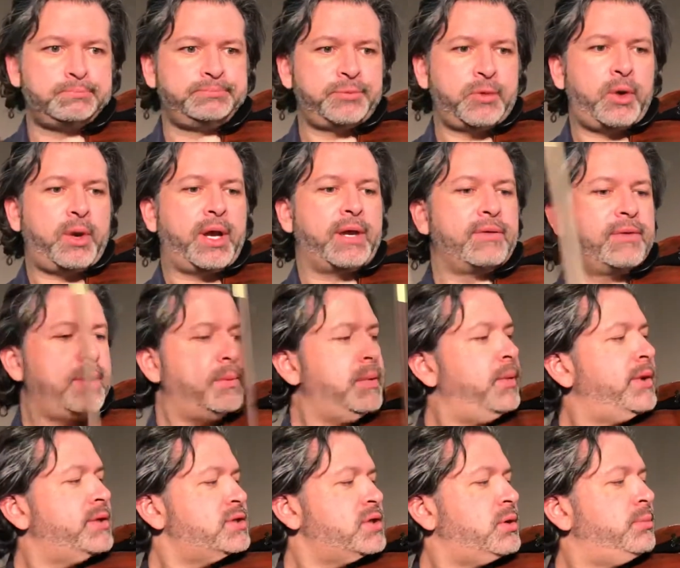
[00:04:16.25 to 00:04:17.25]
All right, then we
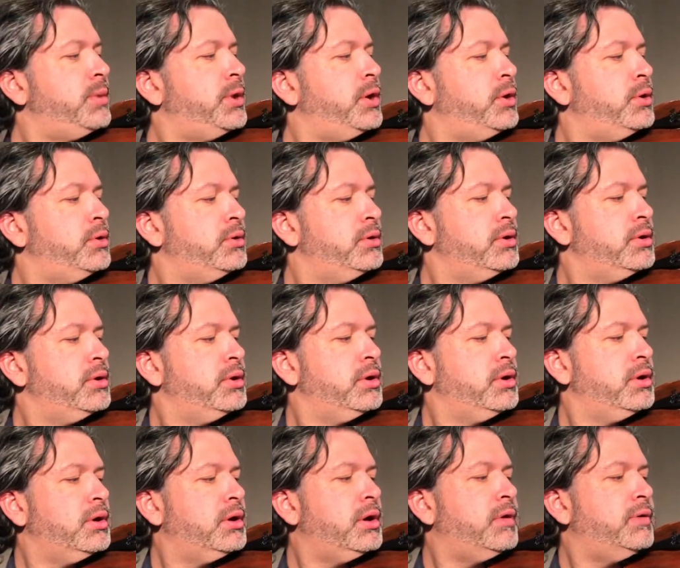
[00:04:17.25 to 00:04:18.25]
rest our bow
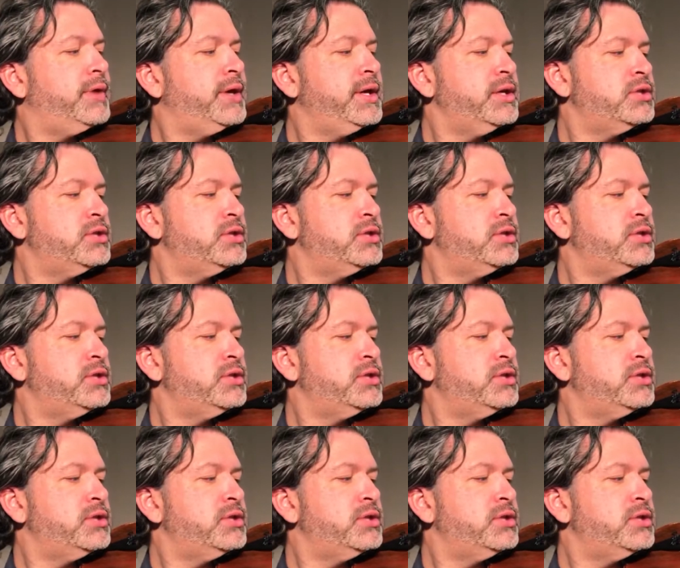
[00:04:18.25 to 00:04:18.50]
on the E